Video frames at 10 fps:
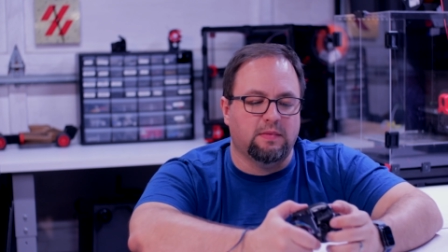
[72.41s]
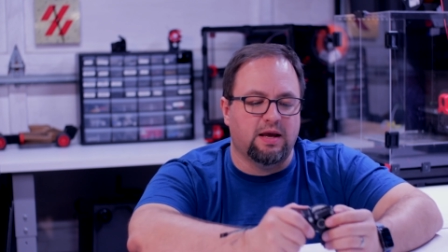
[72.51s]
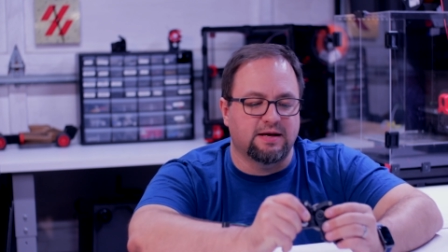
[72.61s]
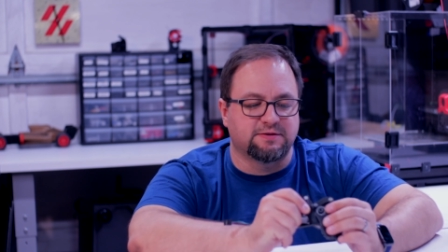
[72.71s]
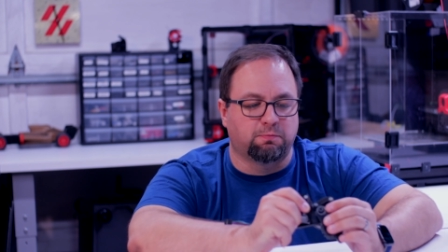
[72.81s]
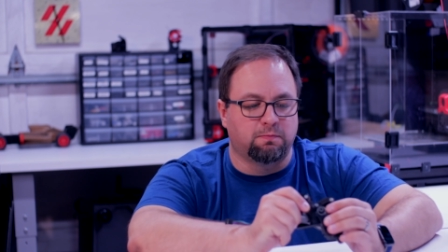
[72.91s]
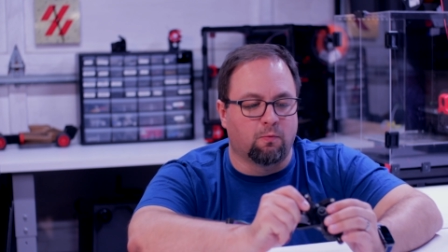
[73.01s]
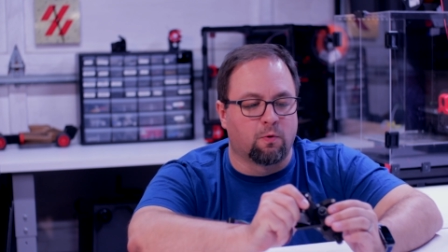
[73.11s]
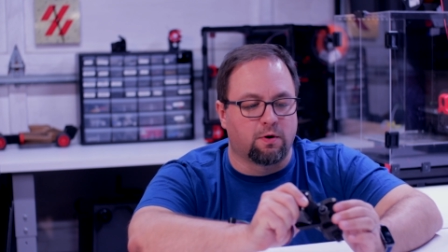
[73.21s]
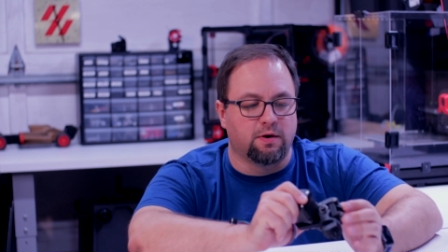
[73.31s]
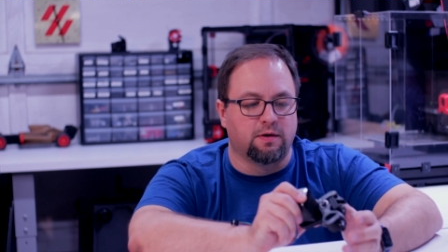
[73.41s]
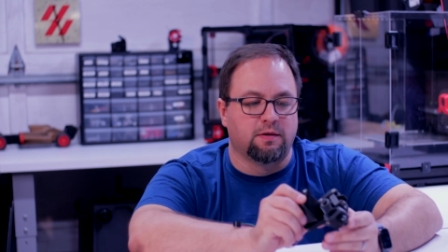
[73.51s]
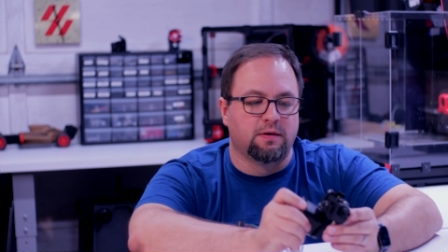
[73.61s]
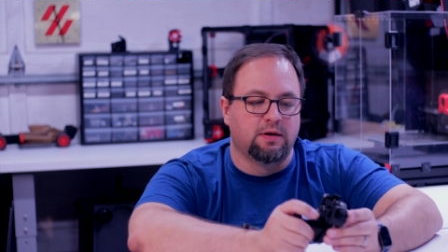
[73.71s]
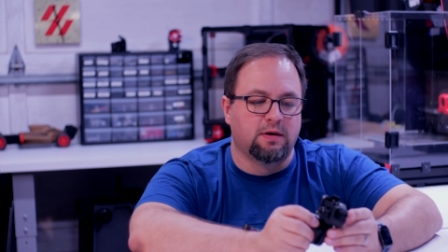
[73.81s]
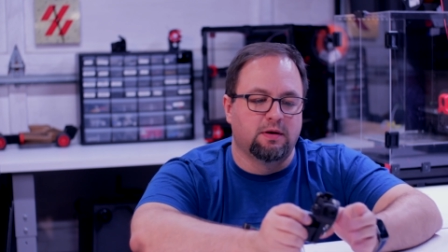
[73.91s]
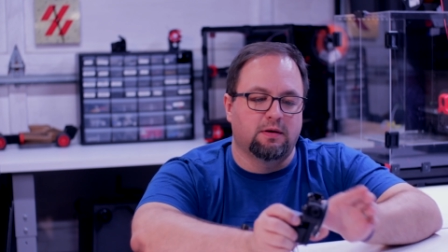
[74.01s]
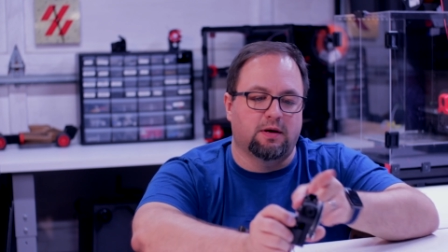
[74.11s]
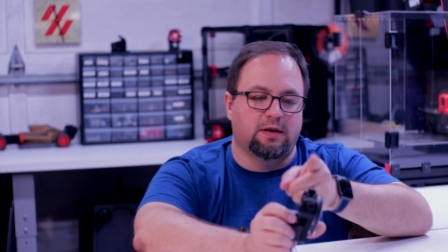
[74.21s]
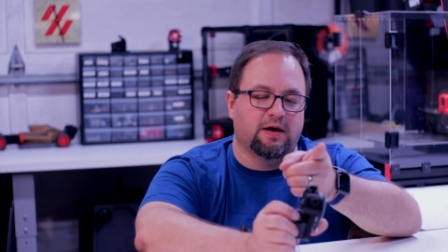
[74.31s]
has worn
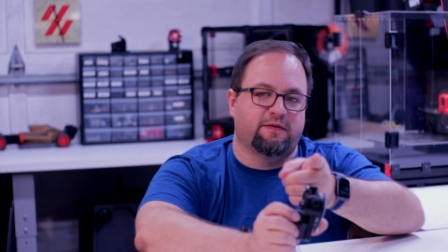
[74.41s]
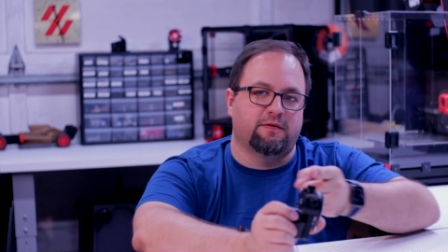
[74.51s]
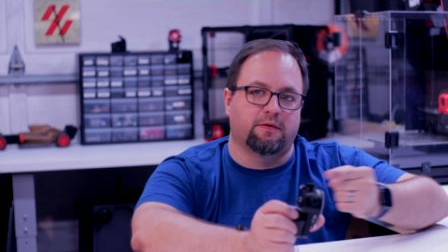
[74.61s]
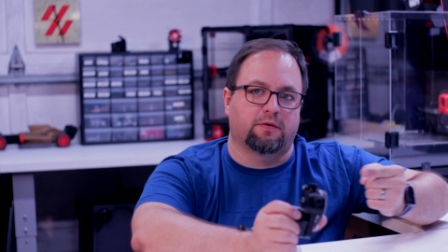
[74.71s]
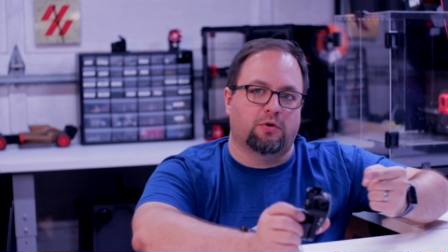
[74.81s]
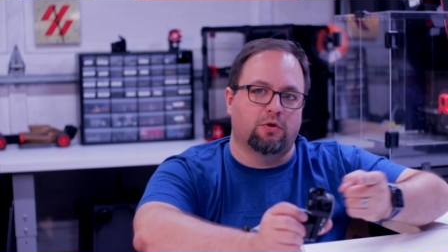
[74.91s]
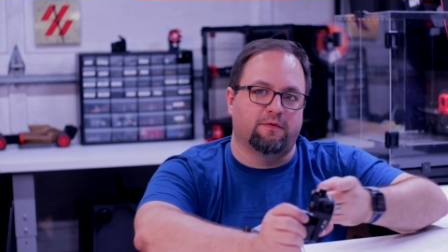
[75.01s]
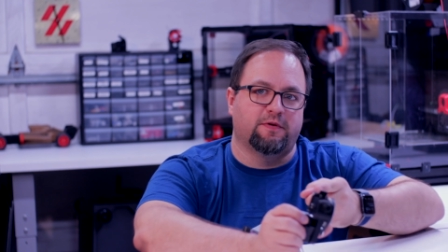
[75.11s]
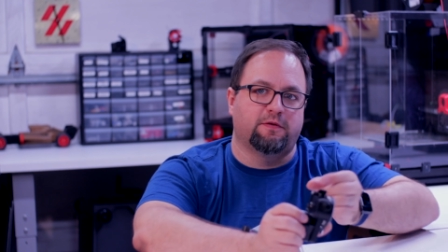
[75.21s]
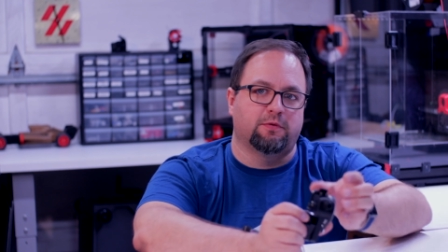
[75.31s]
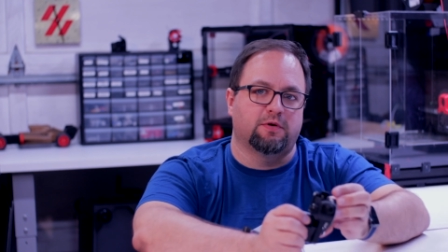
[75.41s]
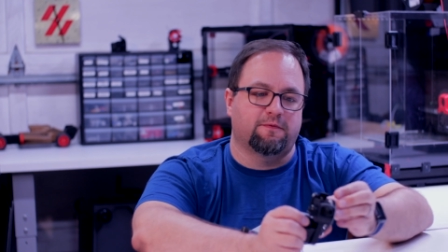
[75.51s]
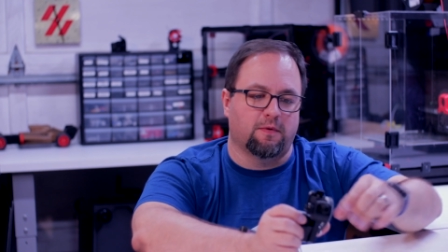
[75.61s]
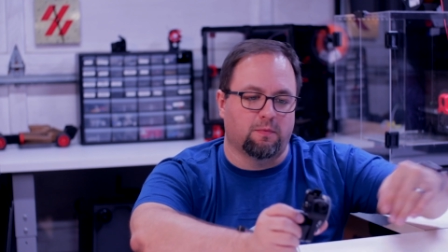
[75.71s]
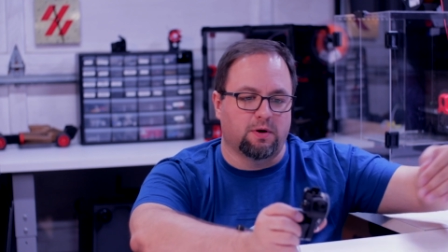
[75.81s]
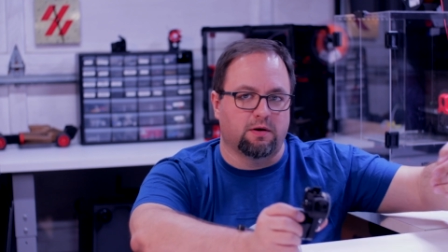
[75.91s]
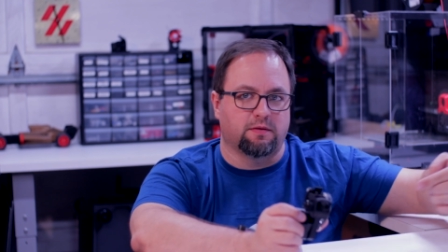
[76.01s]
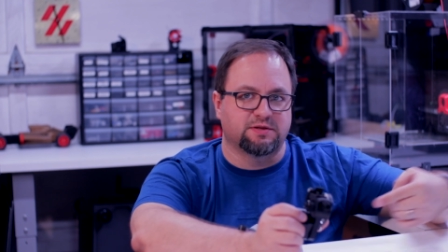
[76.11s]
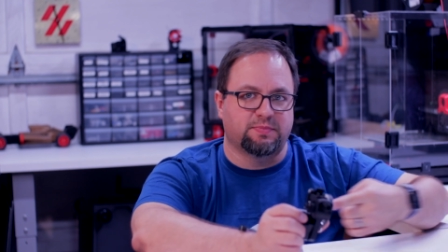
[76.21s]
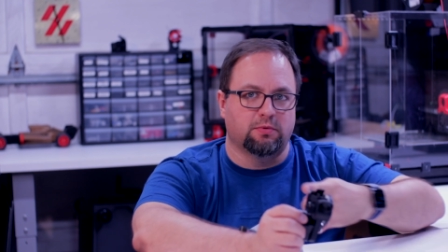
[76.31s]
a nice little curve into it from where
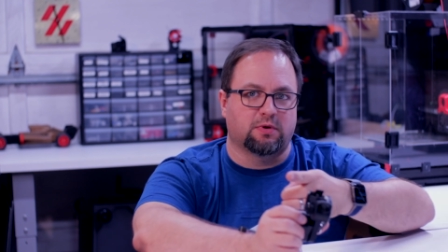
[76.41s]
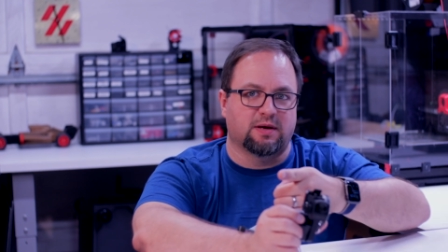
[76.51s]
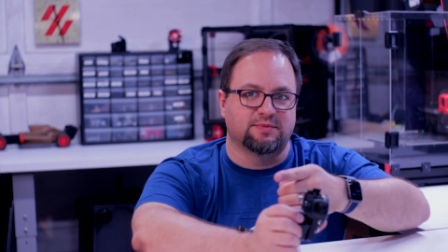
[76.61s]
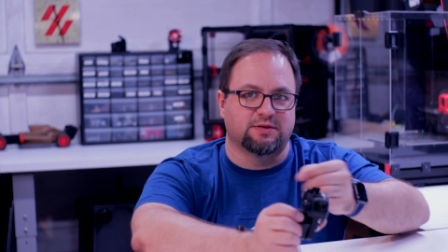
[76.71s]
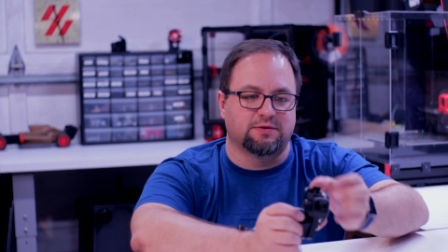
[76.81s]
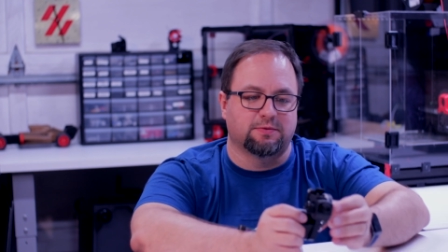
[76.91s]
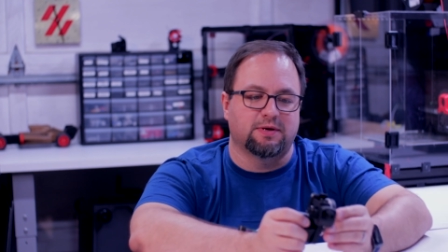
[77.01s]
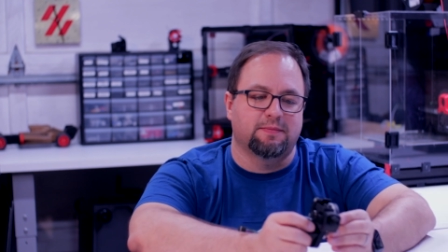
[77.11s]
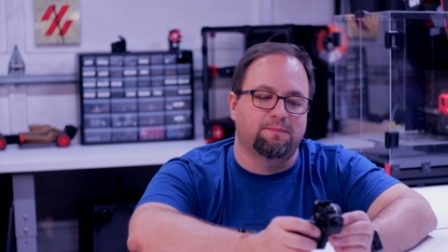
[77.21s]
the spool comes into it.